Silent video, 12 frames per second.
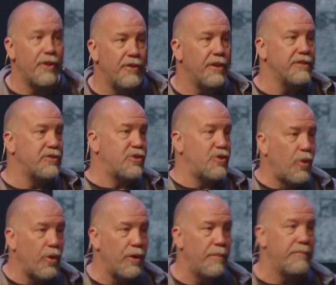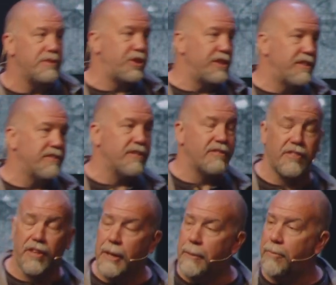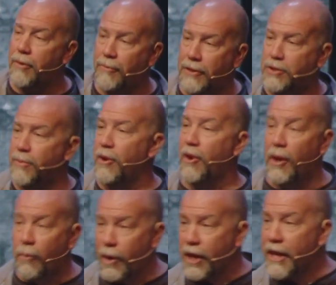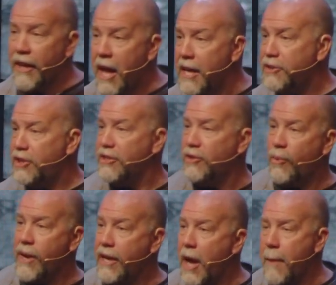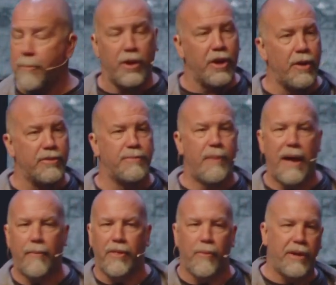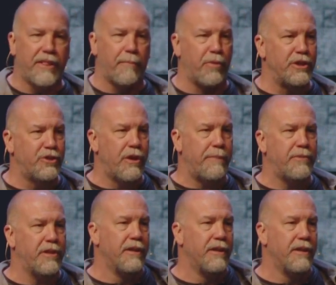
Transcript: the storm, Jesus is asleep, the fishermen are like, We're gonna die, Jesus, wake up. And you know it's bad when they wake the preacher up to